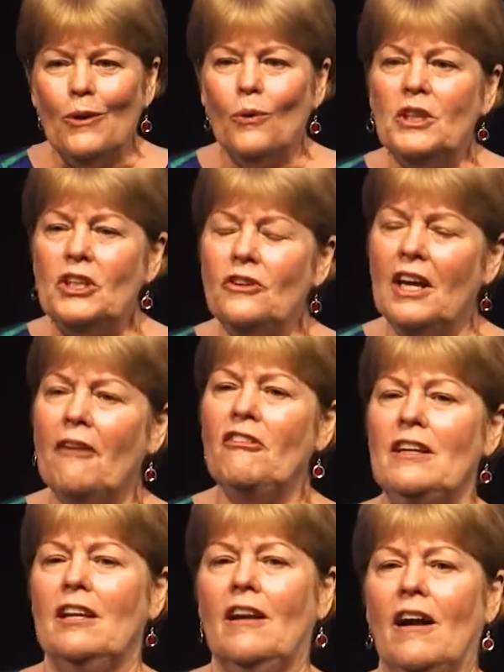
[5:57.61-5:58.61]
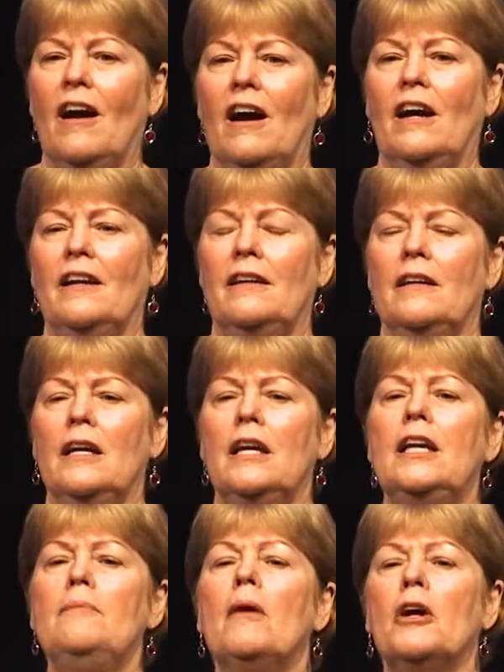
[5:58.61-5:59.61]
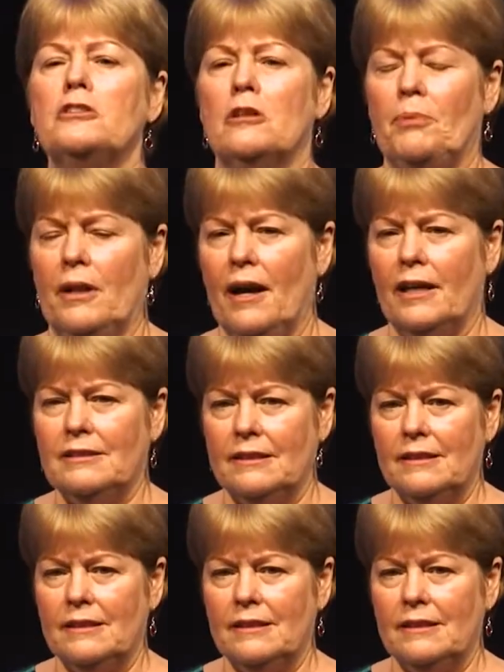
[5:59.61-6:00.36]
When you give it to God, He multiplies